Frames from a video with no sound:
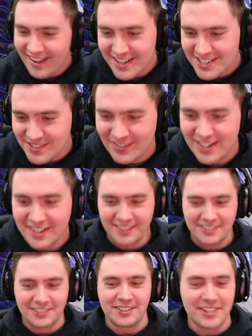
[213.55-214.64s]
I just find it a
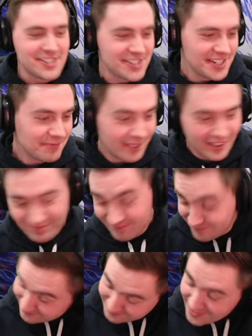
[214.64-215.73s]
little cringy, but
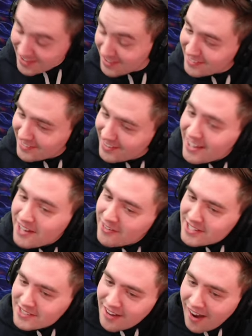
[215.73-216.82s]

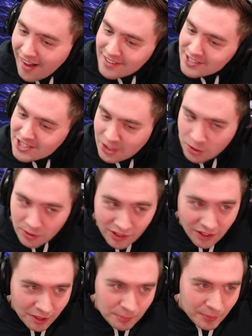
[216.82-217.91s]
Anyways, I think she's cool and
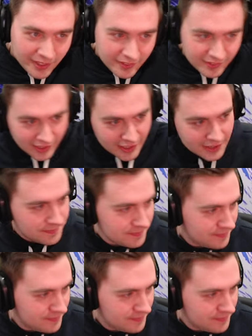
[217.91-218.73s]
all, but um,